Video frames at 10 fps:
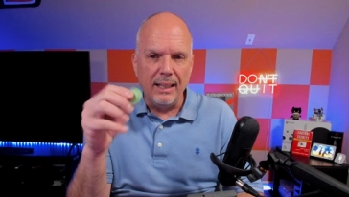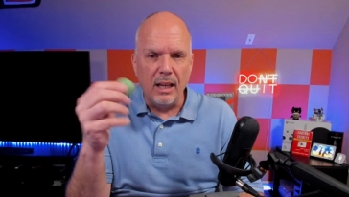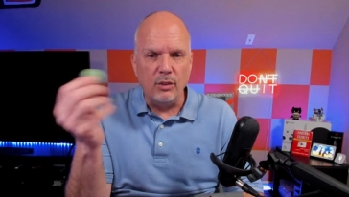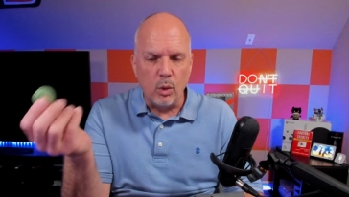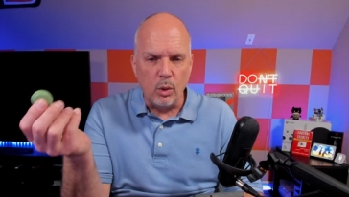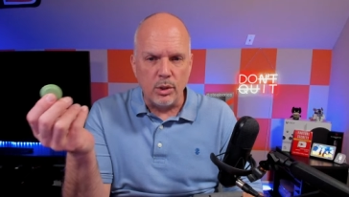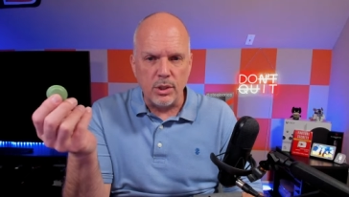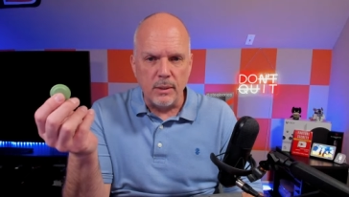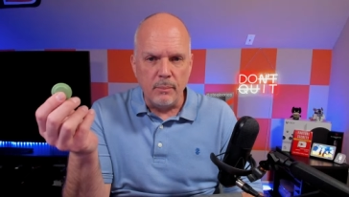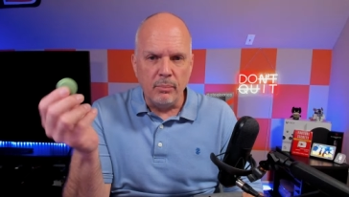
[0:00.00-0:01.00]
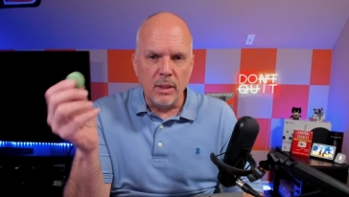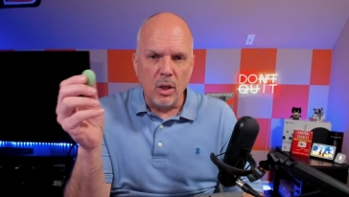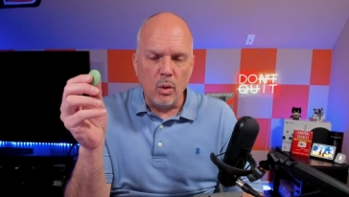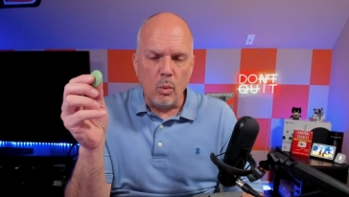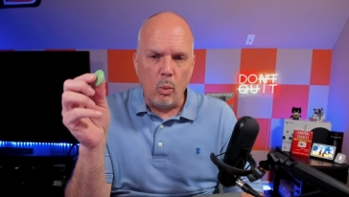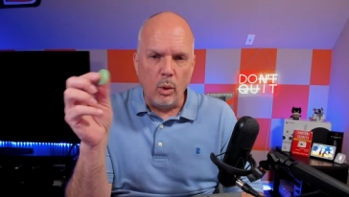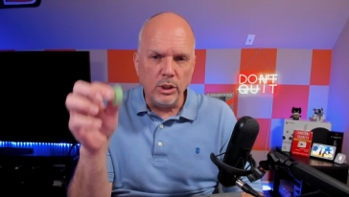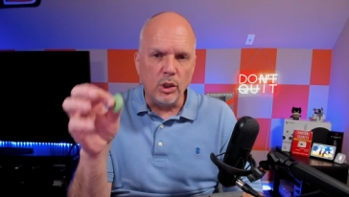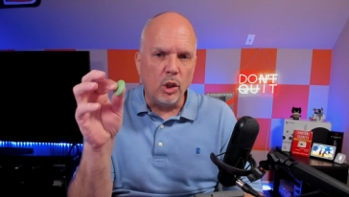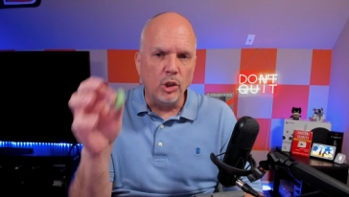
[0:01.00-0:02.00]
Now, of course,
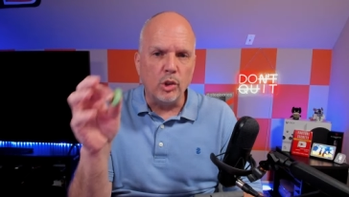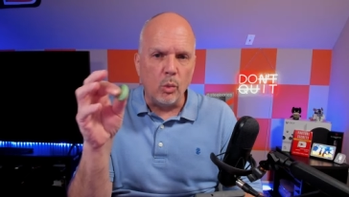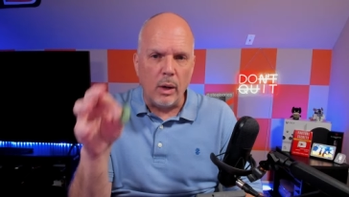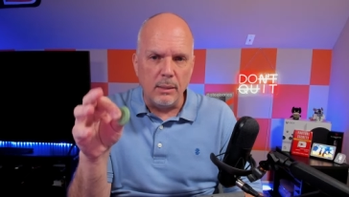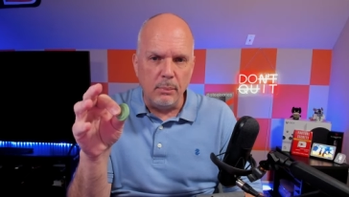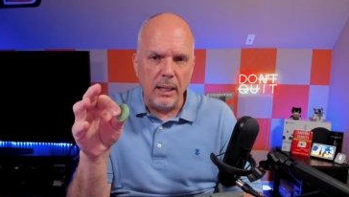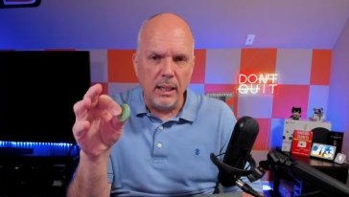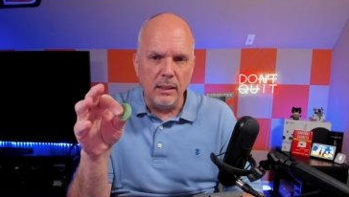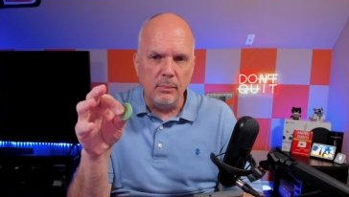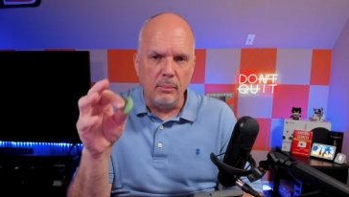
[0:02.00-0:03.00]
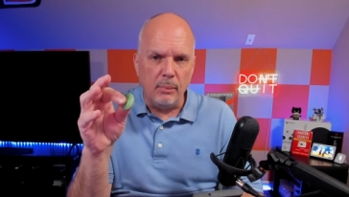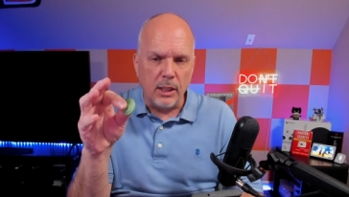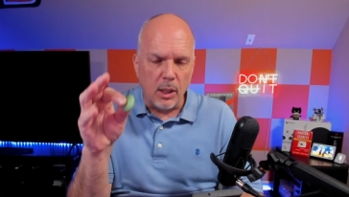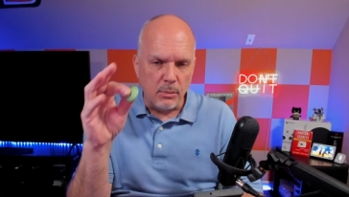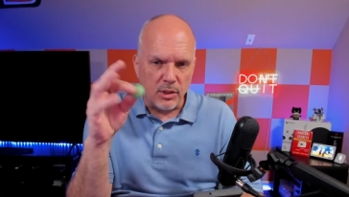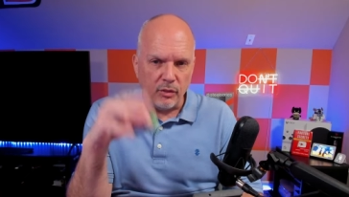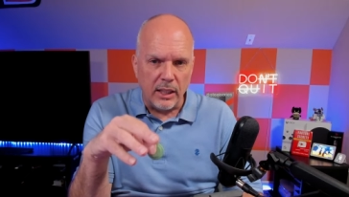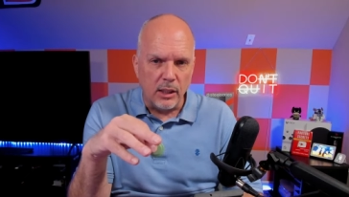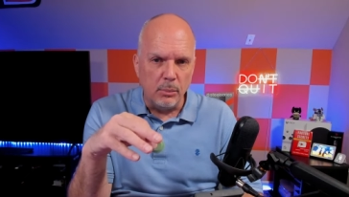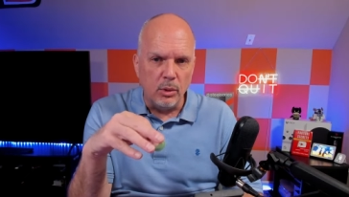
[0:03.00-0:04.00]
once ultra wideband becomes
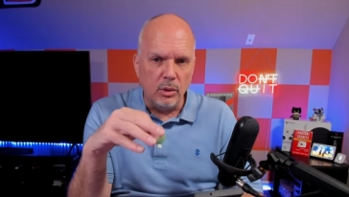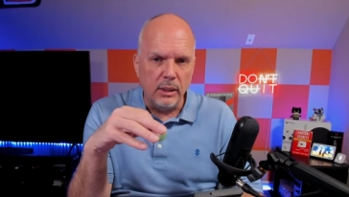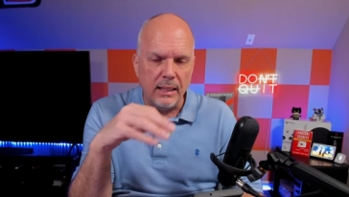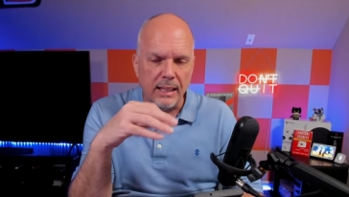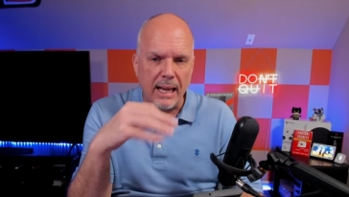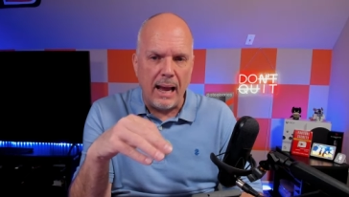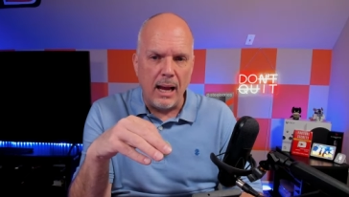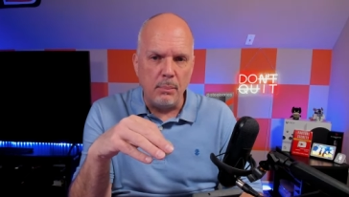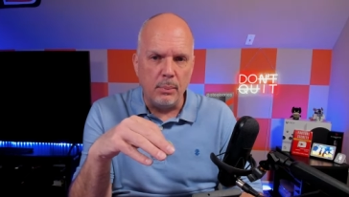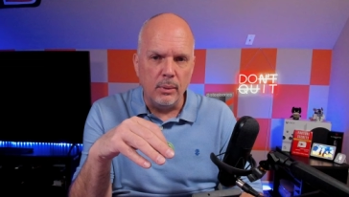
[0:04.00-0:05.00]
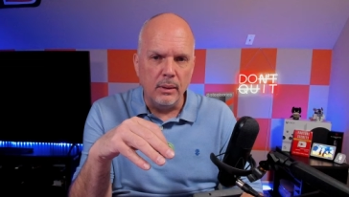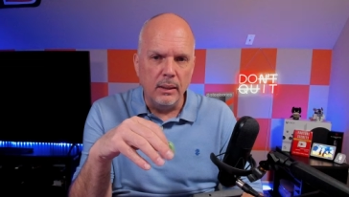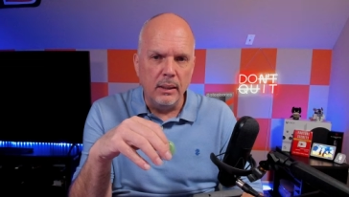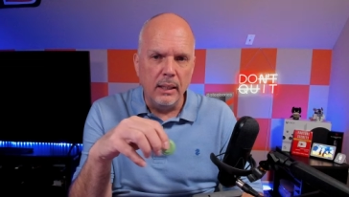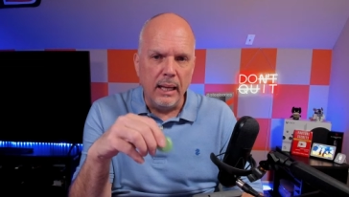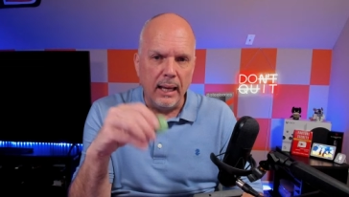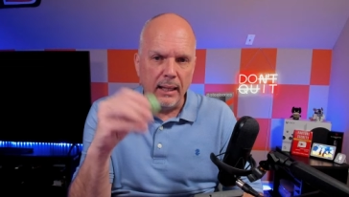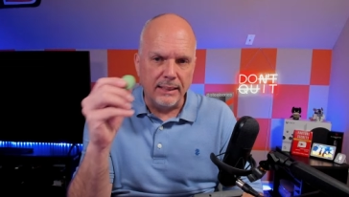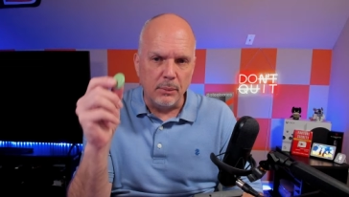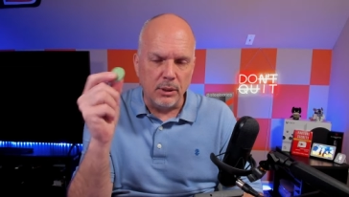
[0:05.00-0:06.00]
available in the app
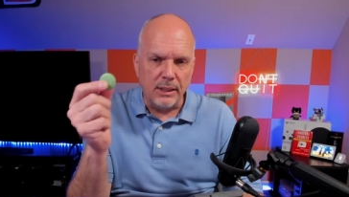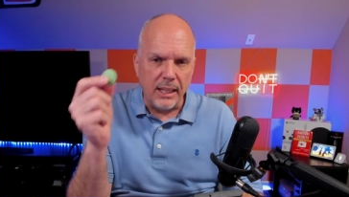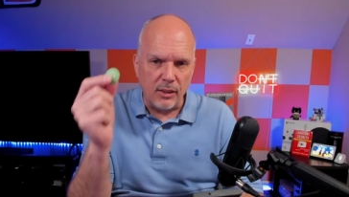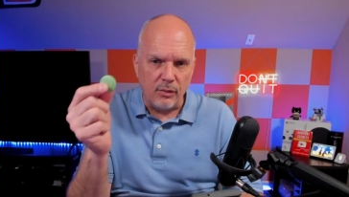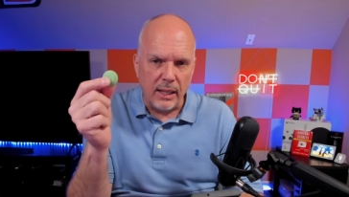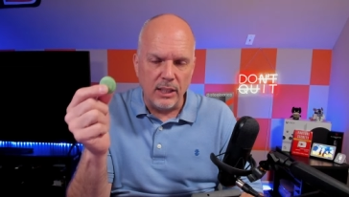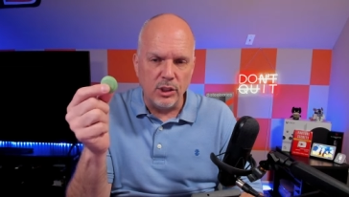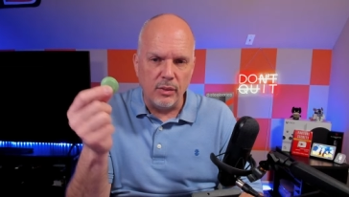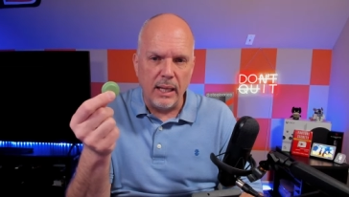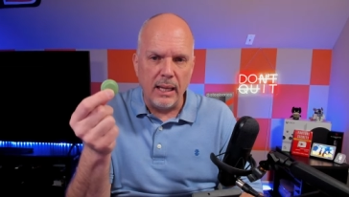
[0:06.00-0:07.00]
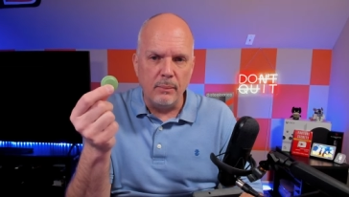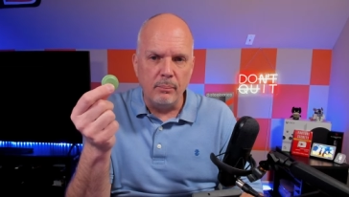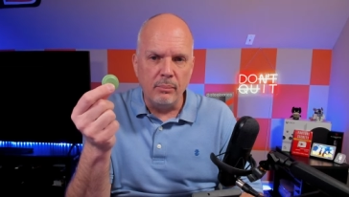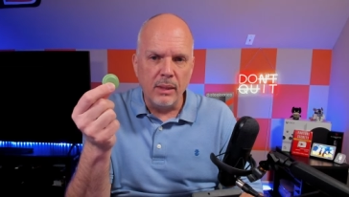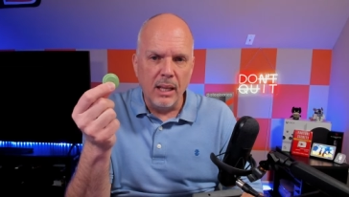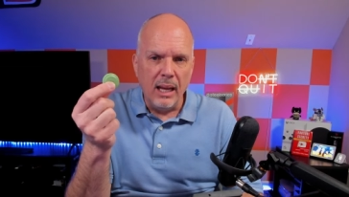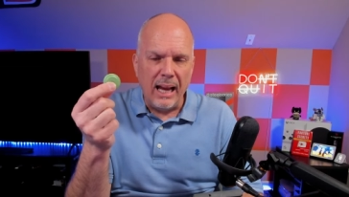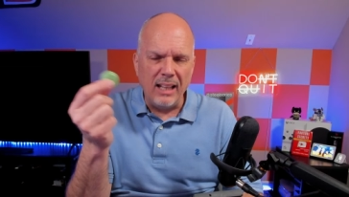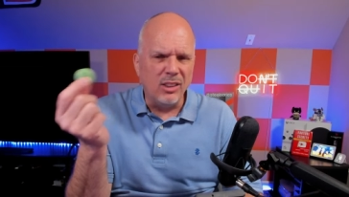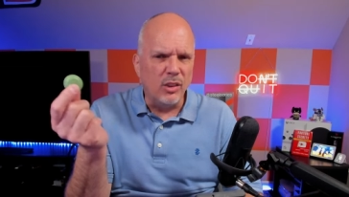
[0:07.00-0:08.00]
and it's able to take advantage of that,
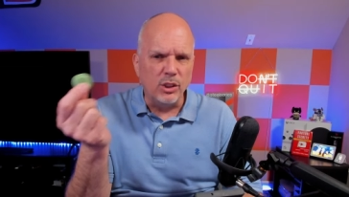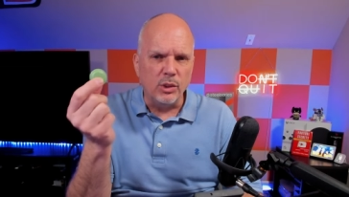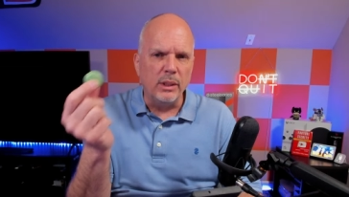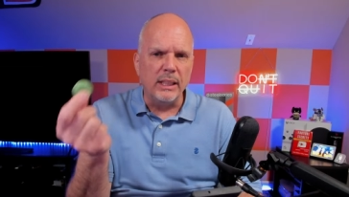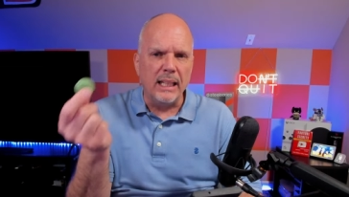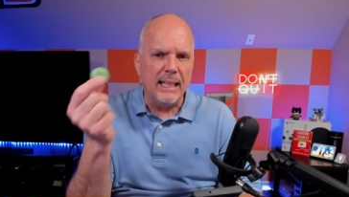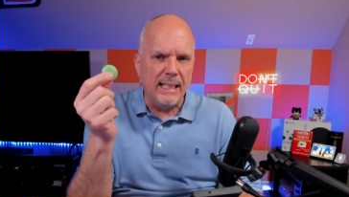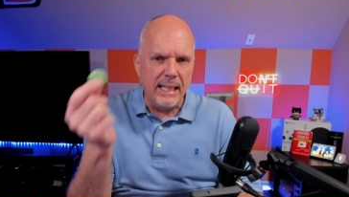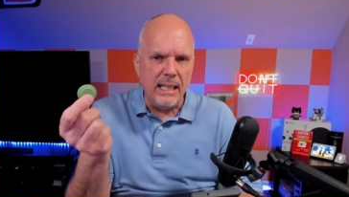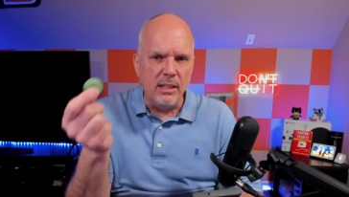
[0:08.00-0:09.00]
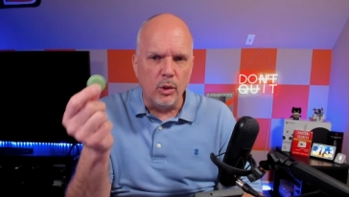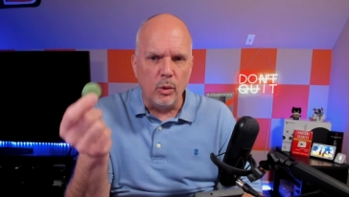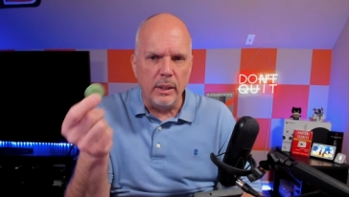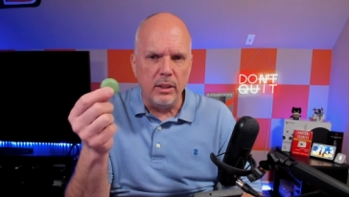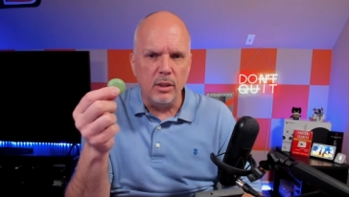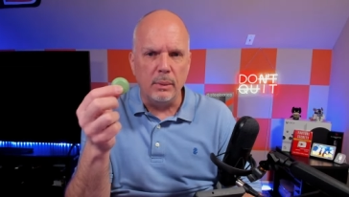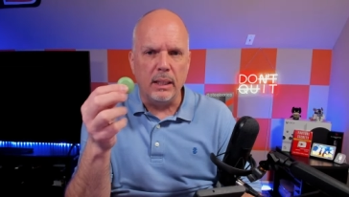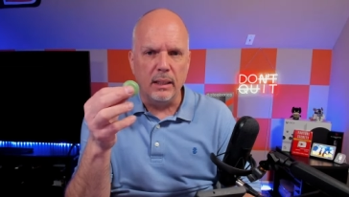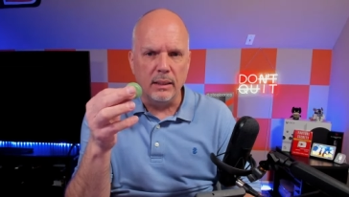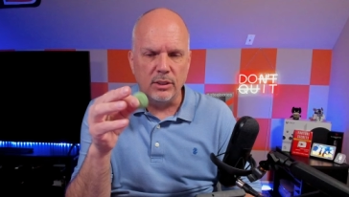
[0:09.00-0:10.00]
I don't know that you're really going to need the ringer
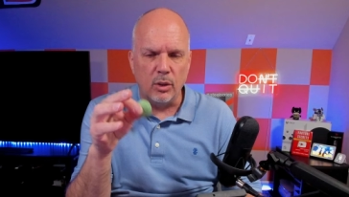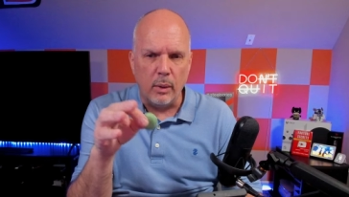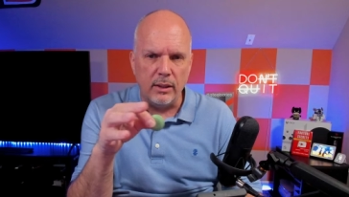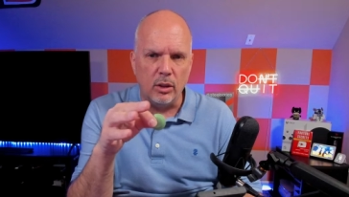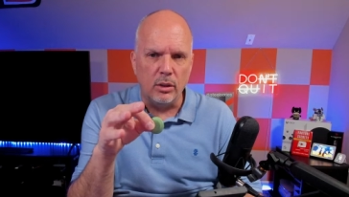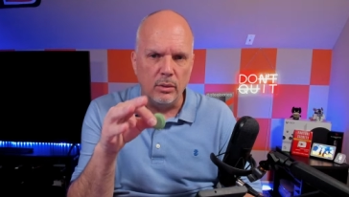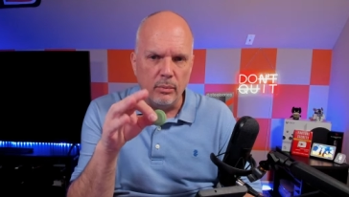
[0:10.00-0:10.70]
because the way the